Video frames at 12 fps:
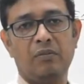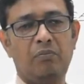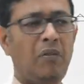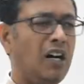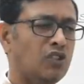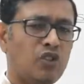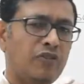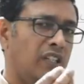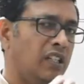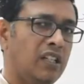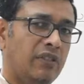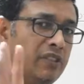Mass of
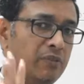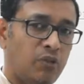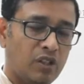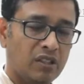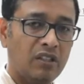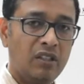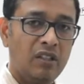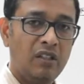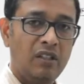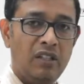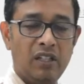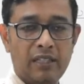any given body,
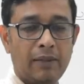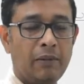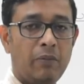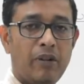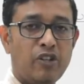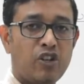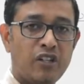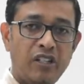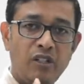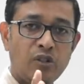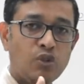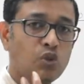it can be measured
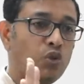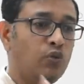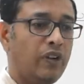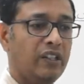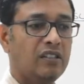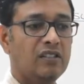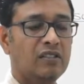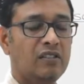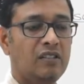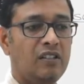in two ways.